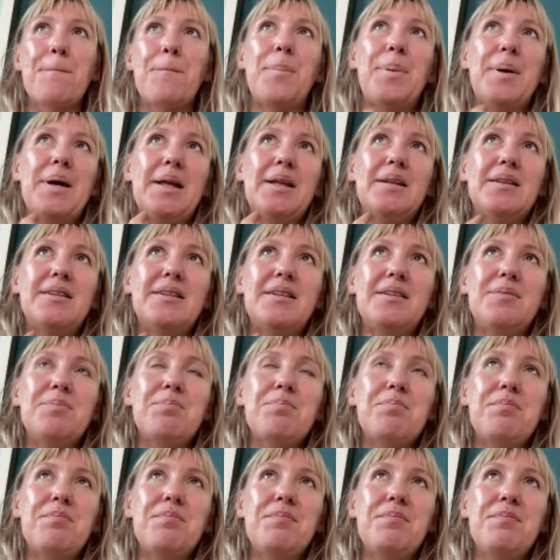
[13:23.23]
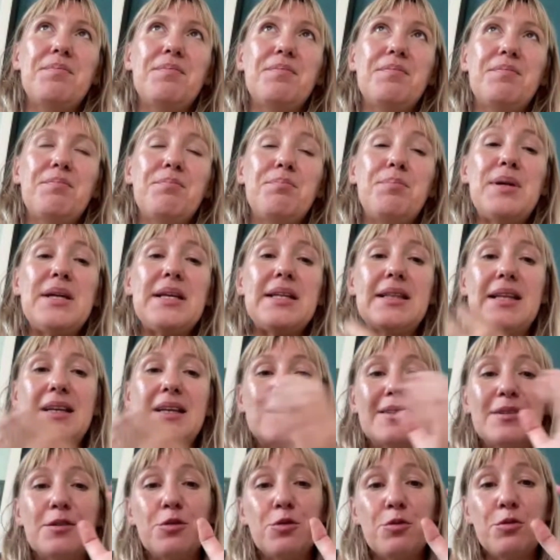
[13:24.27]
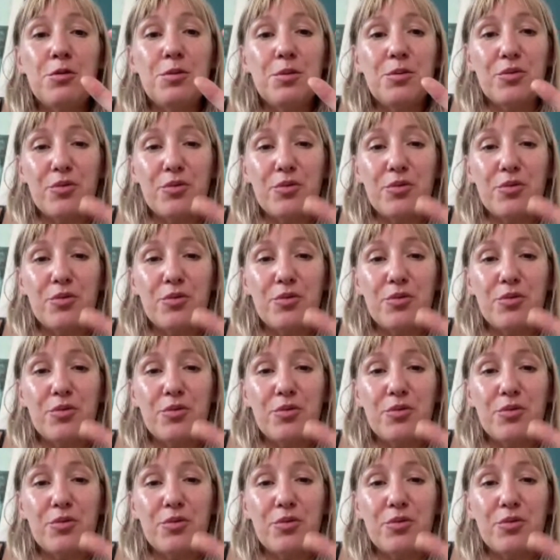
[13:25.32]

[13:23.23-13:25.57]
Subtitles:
but be that little